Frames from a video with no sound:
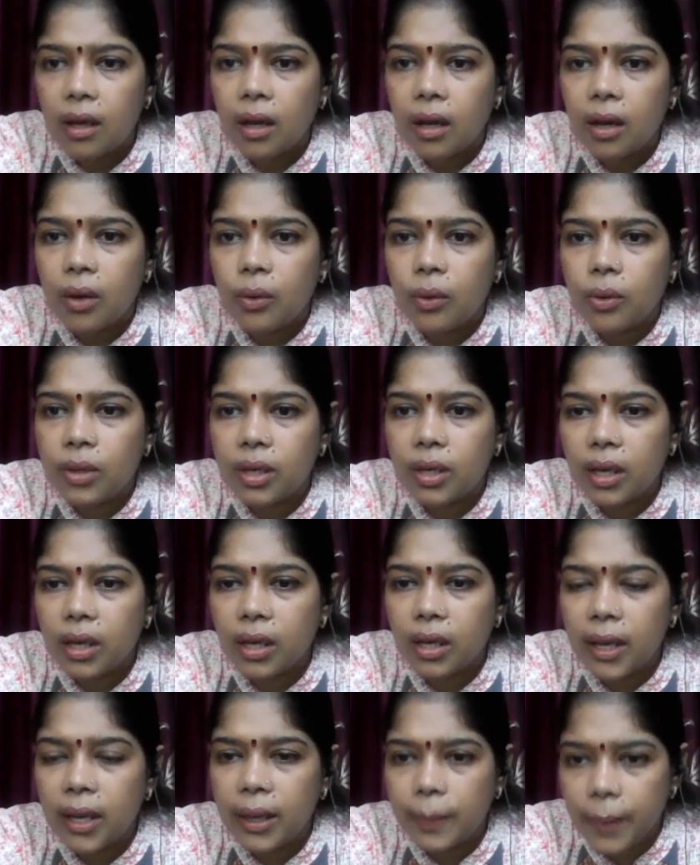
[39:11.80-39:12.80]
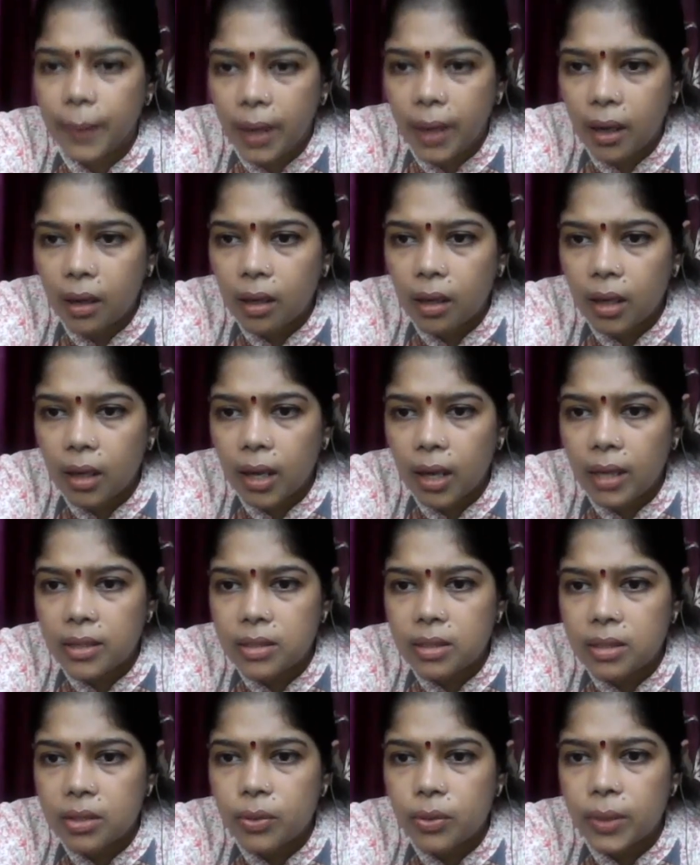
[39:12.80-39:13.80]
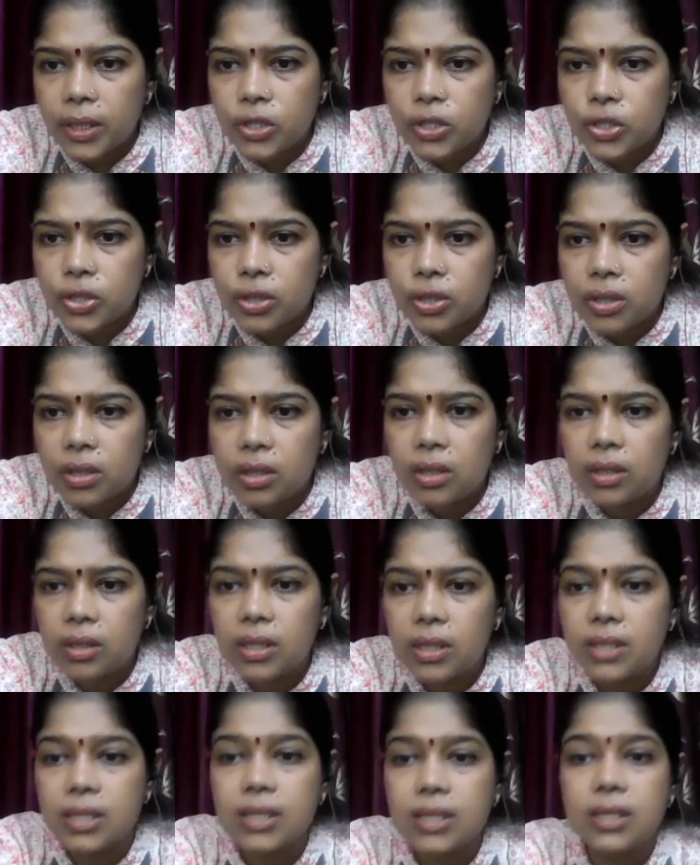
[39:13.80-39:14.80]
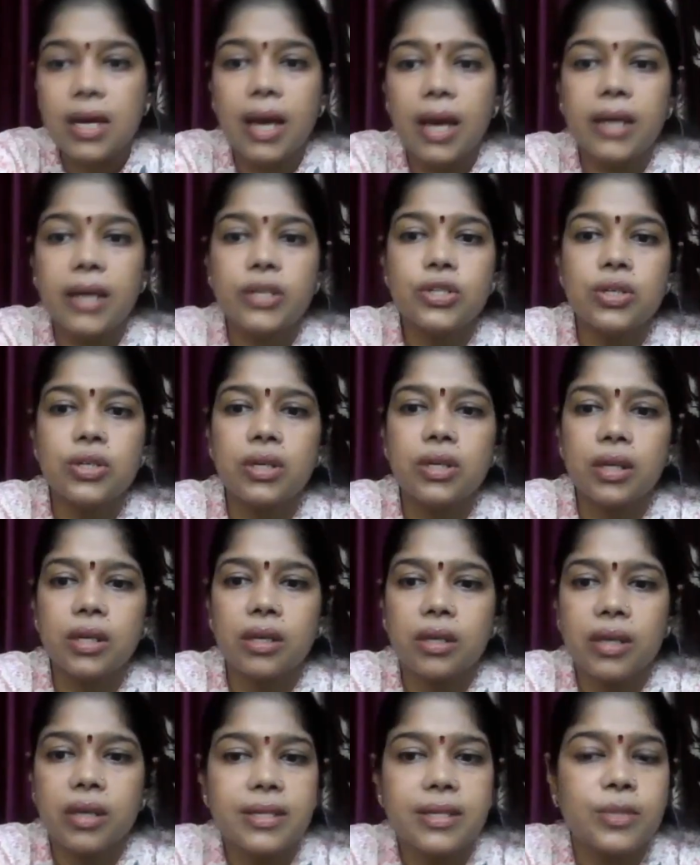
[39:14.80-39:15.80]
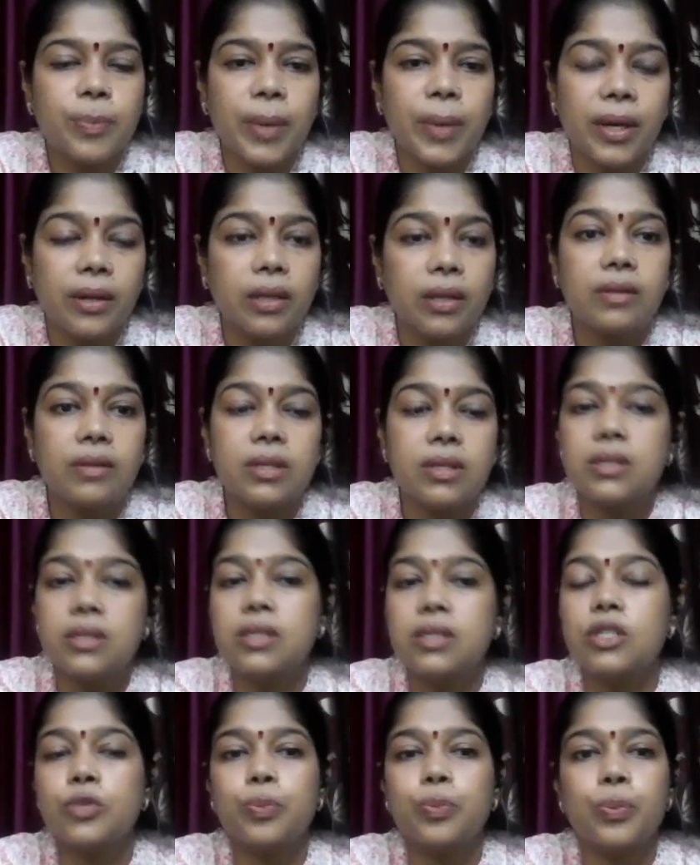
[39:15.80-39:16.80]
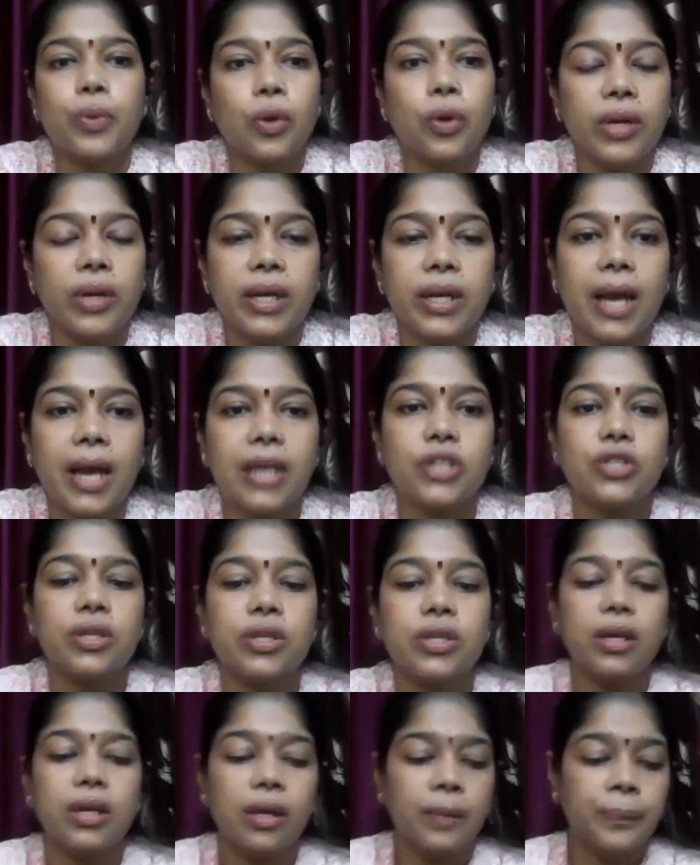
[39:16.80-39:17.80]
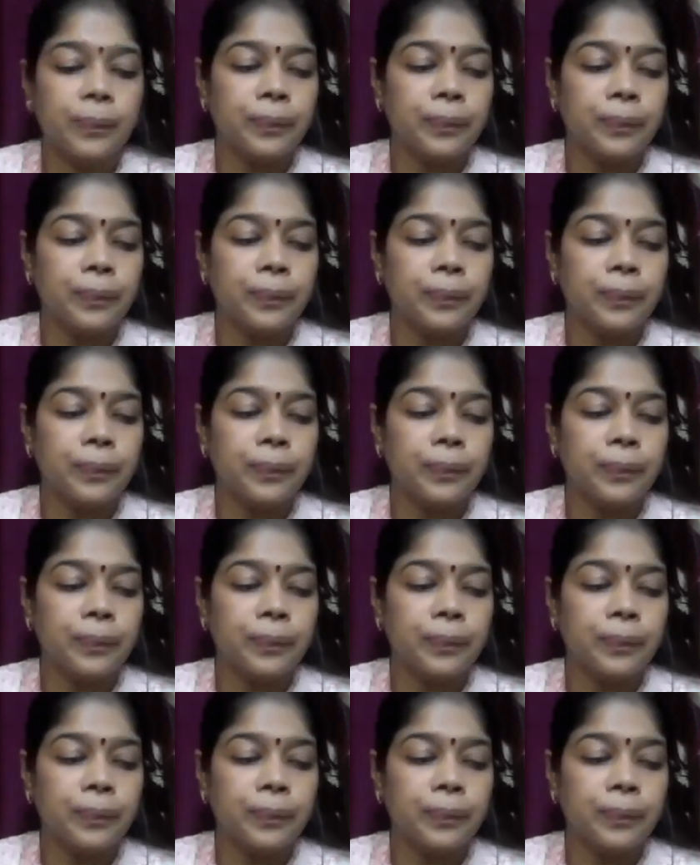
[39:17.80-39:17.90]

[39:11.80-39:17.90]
Okay, Emma has a question. This is hygienic. Yes, Pari, this is purely hygienic.